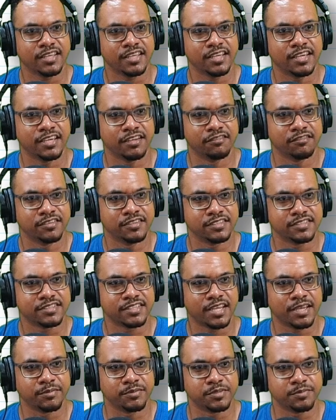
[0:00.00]
A inverse
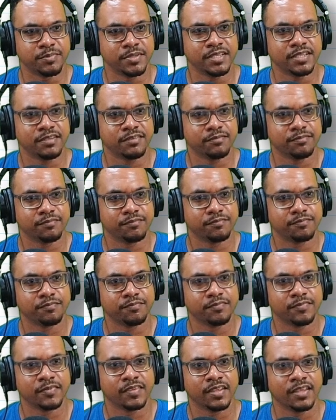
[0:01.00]
times B.
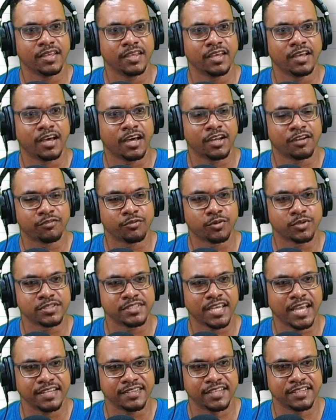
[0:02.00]
And of course,
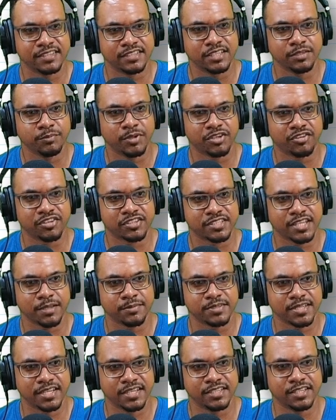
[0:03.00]
the identity matrix
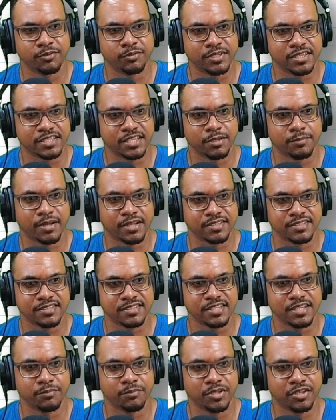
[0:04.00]
times anything will just give back the
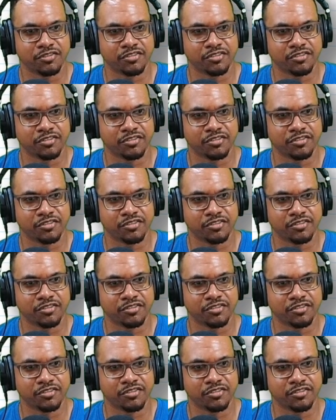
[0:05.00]
same